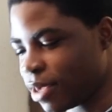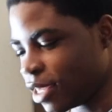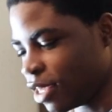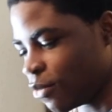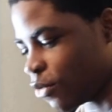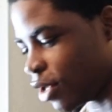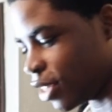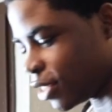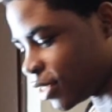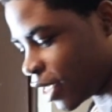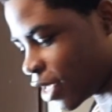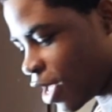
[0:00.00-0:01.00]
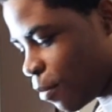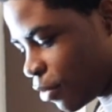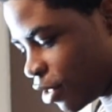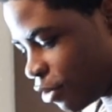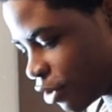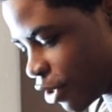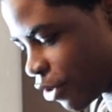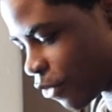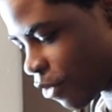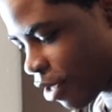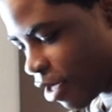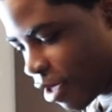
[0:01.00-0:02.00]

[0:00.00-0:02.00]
baking once, like a couple years ago.